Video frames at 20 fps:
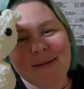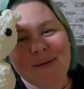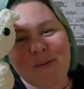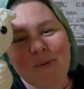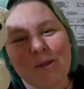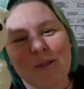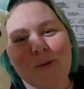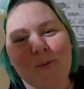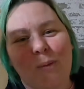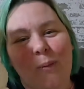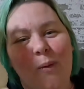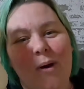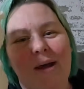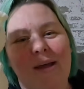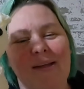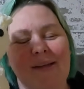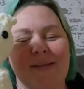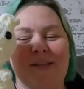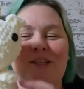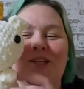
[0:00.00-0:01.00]
Which
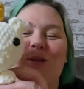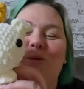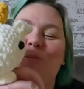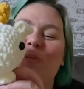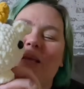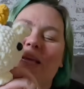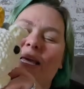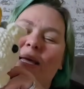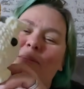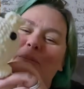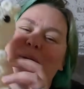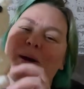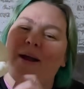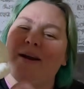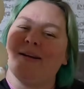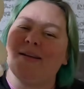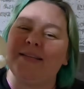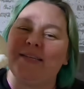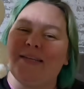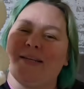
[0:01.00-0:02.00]
one should be in
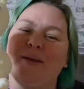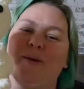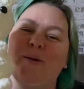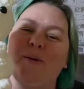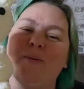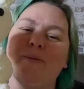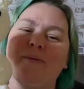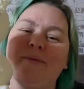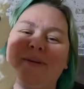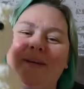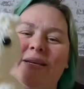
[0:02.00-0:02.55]
part 2?